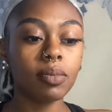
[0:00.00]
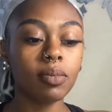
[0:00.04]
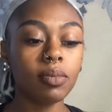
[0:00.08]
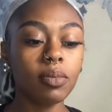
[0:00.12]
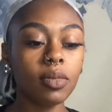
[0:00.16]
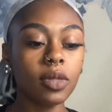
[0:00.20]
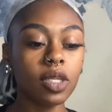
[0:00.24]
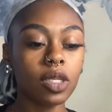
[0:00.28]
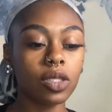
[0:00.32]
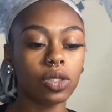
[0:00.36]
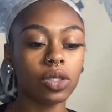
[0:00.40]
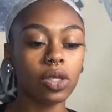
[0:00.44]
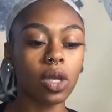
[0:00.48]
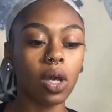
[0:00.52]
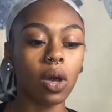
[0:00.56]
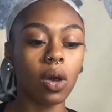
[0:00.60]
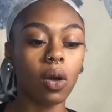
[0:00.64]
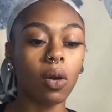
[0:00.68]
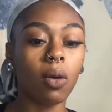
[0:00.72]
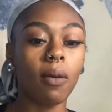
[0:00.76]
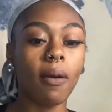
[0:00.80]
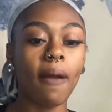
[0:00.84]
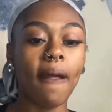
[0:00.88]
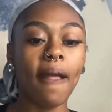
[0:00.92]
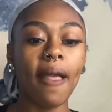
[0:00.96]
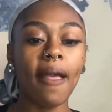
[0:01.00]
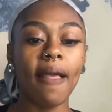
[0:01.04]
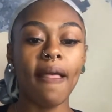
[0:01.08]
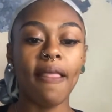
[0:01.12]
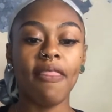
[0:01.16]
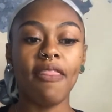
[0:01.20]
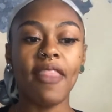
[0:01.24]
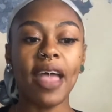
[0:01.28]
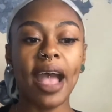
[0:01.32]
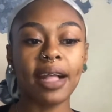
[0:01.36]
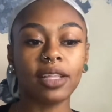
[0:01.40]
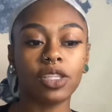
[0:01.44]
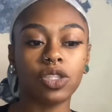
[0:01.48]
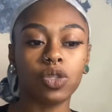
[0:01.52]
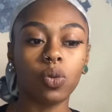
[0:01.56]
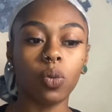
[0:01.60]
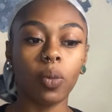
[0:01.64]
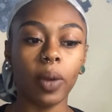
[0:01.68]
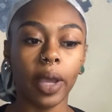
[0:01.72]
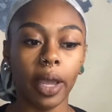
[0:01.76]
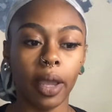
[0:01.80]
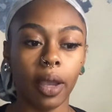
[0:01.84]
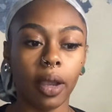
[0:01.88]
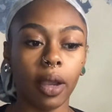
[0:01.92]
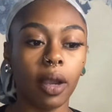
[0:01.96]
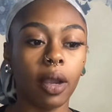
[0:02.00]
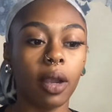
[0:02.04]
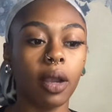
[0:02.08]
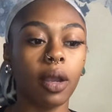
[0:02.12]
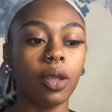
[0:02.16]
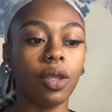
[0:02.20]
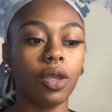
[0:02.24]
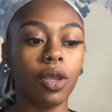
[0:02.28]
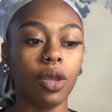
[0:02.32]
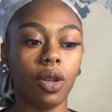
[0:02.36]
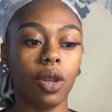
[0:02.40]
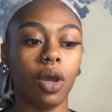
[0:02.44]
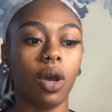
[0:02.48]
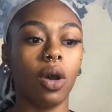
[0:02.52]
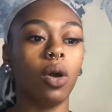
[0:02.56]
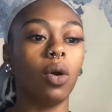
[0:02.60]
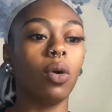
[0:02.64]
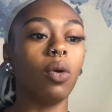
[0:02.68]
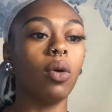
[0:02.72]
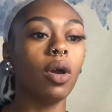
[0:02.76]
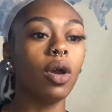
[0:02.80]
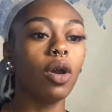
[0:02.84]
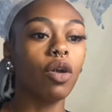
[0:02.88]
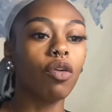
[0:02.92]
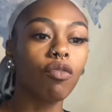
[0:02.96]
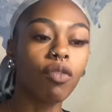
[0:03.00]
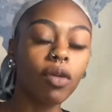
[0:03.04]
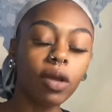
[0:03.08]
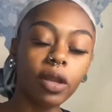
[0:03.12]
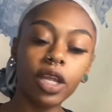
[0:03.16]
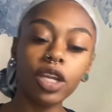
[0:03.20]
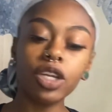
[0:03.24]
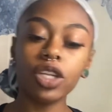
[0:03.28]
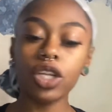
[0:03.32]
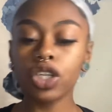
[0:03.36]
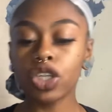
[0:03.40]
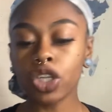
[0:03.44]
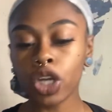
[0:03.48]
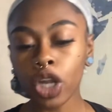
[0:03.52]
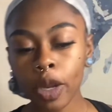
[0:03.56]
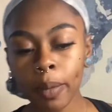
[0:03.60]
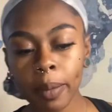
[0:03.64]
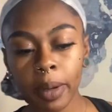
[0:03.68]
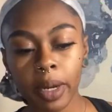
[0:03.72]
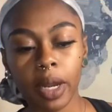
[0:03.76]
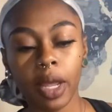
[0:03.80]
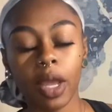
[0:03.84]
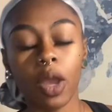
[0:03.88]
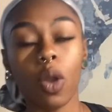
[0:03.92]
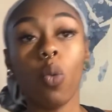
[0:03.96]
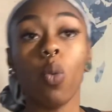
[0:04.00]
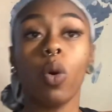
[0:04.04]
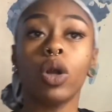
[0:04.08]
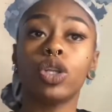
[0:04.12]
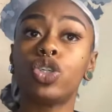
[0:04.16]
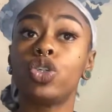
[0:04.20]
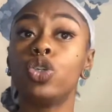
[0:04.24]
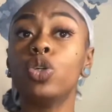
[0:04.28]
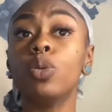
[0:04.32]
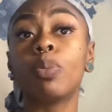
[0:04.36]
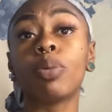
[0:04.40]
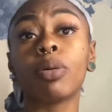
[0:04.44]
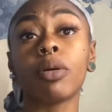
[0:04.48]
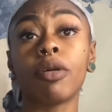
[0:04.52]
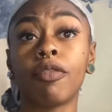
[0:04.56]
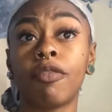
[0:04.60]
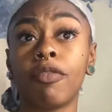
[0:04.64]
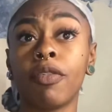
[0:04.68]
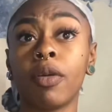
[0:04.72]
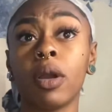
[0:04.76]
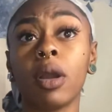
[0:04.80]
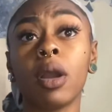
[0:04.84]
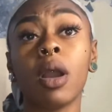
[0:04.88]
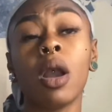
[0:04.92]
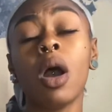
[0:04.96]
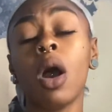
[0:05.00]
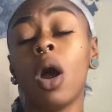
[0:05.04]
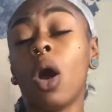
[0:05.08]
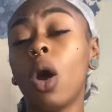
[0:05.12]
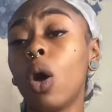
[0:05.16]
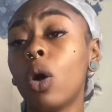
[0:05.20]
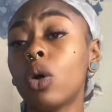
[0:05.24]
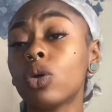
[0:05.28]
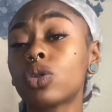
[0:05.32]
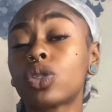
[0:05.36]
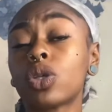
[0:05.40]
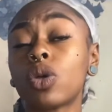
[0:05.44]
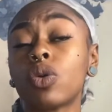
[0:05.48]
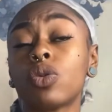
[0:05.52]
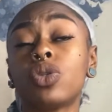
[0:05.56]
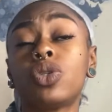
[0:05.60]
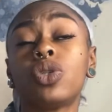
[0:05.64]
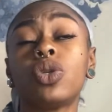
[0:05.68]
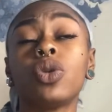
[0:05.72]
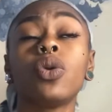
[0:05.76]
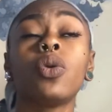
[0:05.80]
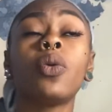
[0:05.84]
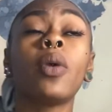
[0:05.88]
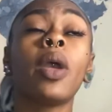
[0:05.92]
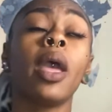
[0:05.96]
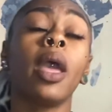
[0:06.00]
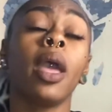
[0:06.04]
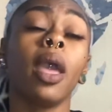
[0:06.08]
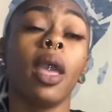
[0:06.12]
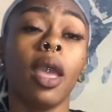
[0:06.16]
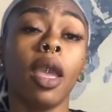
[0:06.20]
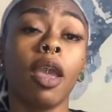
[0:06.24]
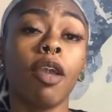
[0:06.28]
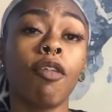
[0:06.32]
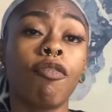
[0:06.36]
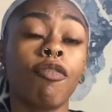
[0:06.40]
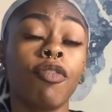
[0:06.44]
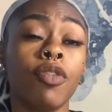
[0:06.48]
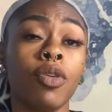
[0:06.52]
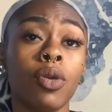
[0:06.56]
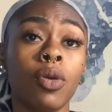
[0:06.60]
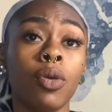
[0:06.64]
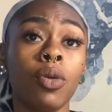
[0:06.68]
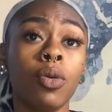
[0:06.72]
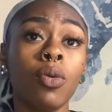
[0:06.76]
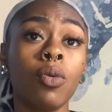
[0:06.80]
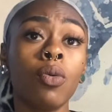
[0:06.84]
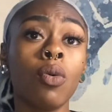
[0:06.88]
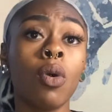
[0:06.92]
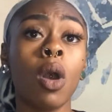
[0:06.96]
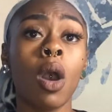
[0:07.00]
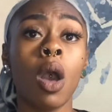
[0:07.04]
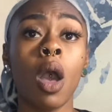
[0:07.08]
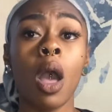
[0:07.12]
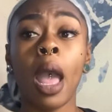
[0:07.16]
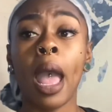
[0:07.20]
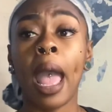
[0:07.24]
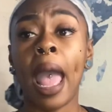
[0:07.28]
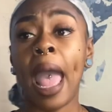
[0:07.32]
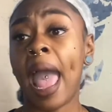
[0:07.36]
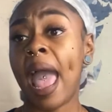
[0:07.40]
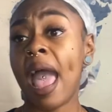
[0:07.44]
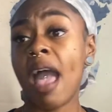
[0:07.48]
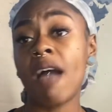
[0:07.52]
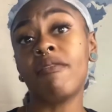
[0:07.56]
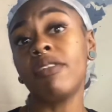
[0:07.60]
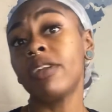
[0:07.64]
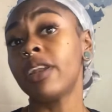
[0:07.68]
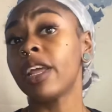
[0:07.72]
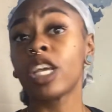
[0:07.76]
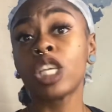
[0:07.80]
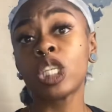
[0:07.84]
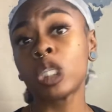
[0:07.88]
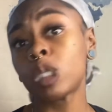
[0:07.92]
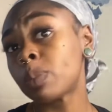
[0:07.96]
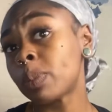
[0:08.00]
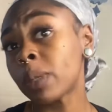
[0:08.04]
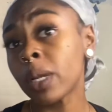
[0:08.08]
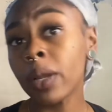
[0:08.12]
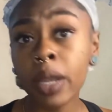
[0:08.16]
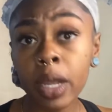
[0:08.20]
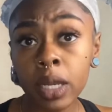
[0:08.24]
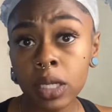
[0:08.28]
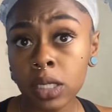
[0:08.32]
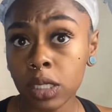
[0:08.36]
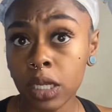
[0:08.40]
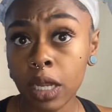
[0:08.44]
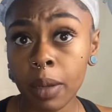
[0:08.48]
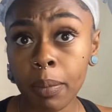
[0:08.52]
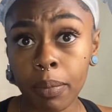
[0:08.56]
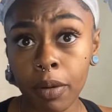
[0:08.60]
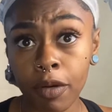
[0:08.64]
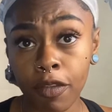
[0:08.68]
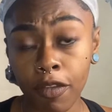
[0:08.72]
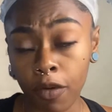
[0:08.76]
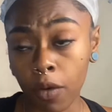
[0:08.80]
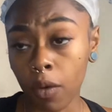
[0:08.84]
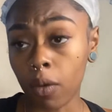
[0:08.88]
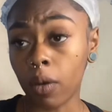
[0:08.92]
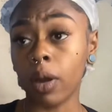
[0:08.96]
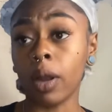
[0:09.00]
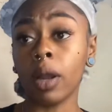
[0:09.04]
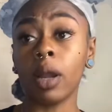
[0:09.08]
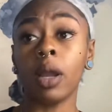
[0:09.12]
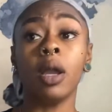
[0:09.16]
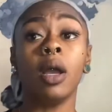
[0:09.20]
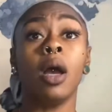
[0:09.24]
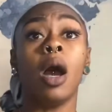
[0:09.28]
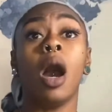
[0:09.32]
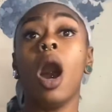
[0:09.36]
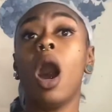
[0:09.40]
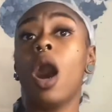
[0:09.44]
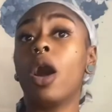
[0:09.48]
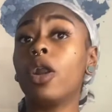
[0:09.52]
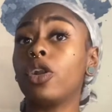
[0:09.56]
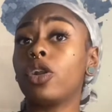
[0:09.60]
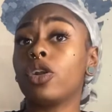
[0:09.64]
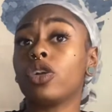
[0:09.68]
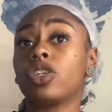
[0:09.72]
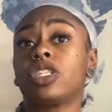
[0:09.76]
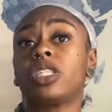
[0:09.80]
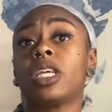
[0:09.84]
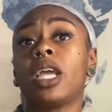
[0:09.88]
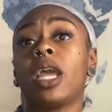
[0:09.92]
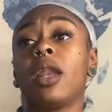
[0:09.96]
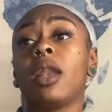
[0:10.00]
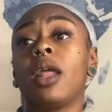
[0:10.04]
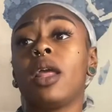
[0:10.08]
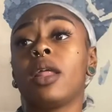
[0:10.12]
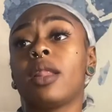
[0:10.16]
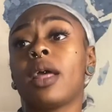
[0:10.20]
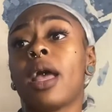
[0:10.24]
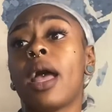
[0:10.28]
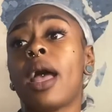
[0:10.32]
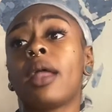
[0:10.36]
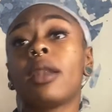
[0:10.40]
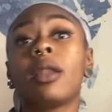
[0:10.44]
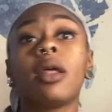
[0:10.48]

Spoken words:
So that's where, really determining what you prefer. Also, too, if you haven't experienced it before, understanding that